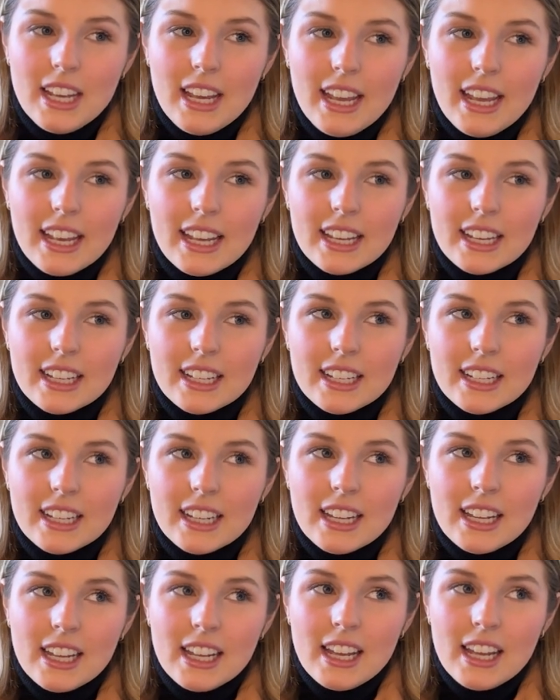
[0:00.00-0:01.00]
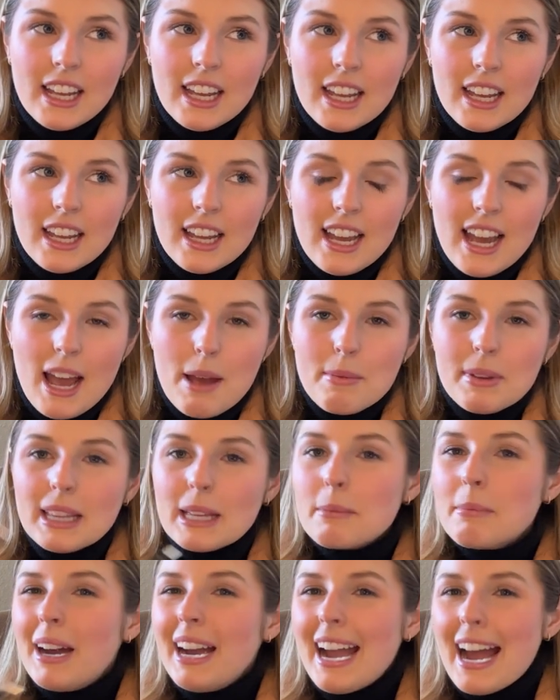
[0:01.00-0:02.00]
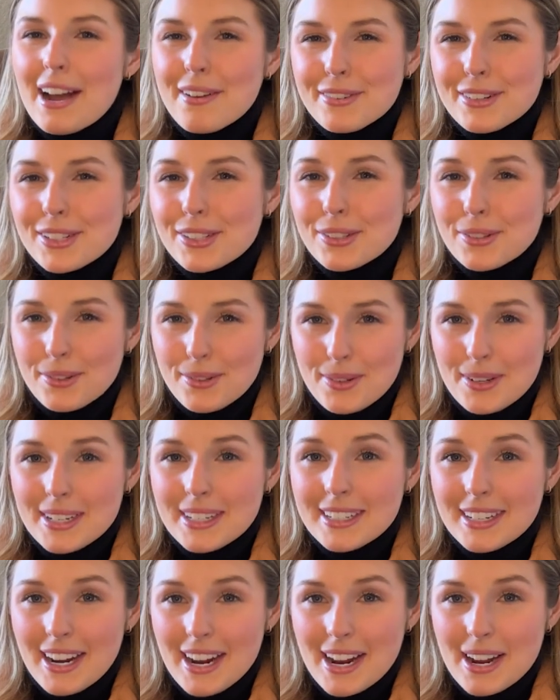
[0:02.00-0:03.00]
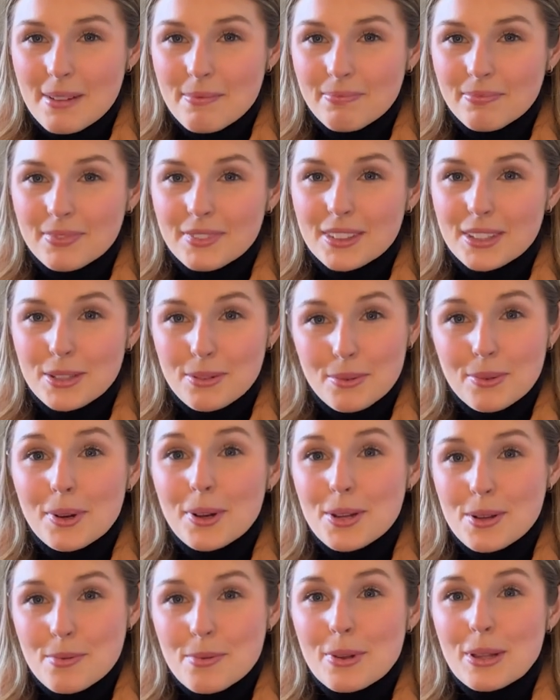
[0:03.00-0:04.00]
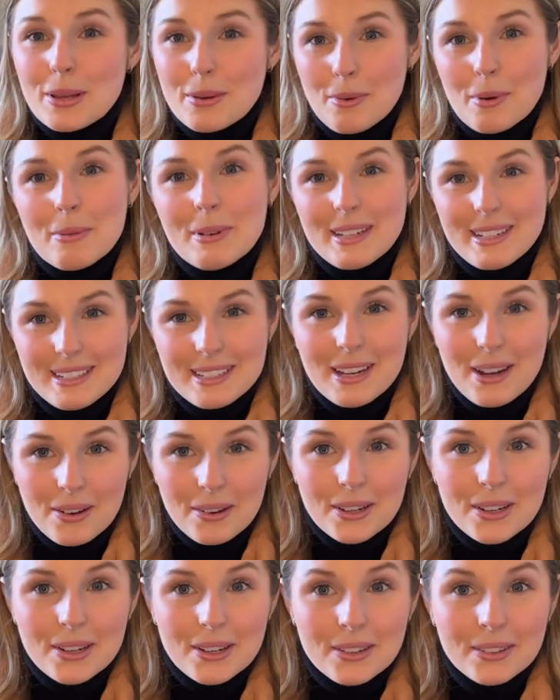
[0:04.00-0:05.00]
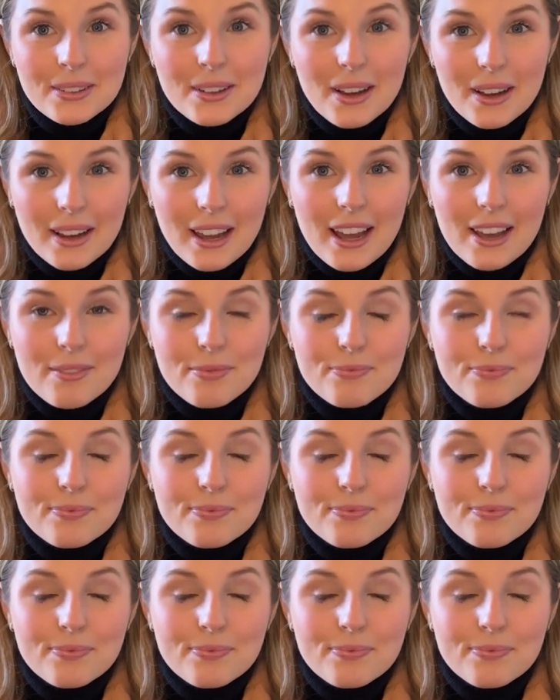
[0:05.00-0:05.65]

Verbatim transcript: And I mean, like my average screen time, you, you really want me to tell you? Okay.